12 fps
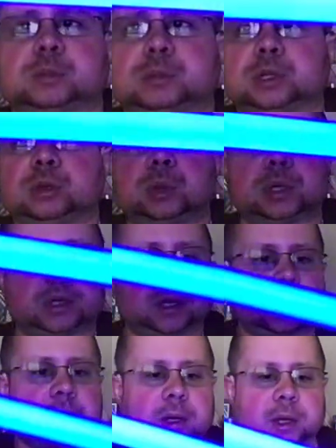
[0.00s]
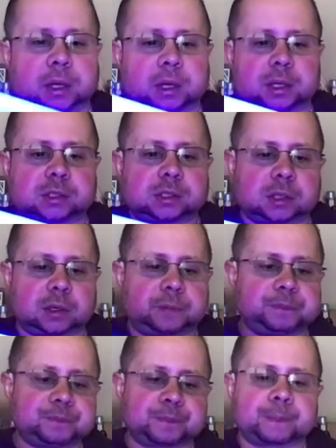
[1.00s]
blue one here, and it's the
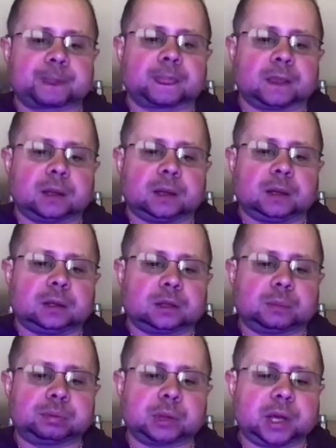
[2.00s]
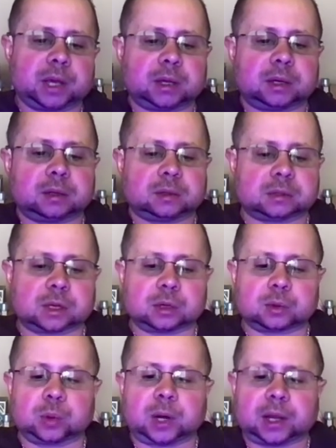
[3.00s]
blade is like,
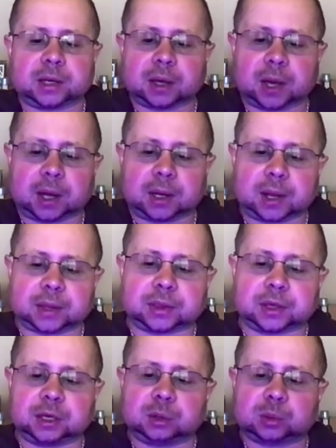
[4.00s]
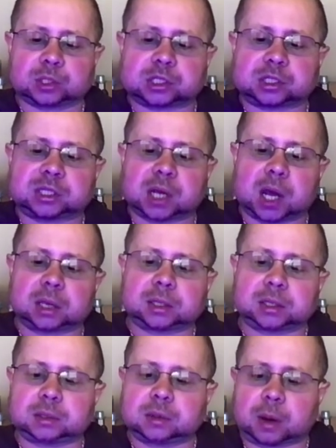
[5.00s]
when I got it, I think it was
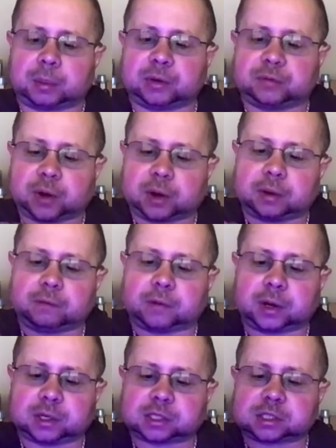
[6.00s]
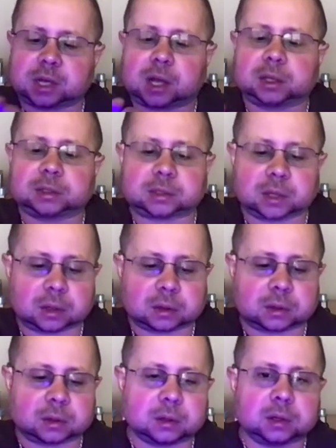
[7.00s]
solid. I mean, very, very solid
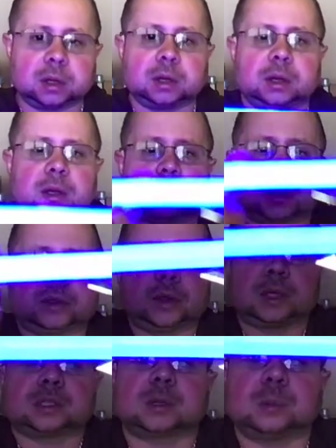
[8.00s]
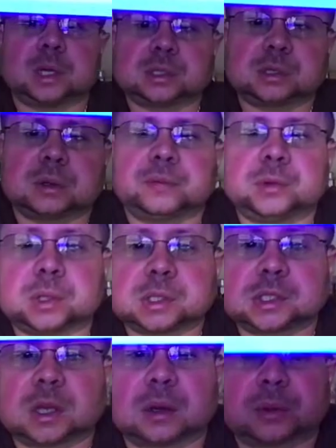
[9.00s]
color. Now this, I'm not sure if you can tell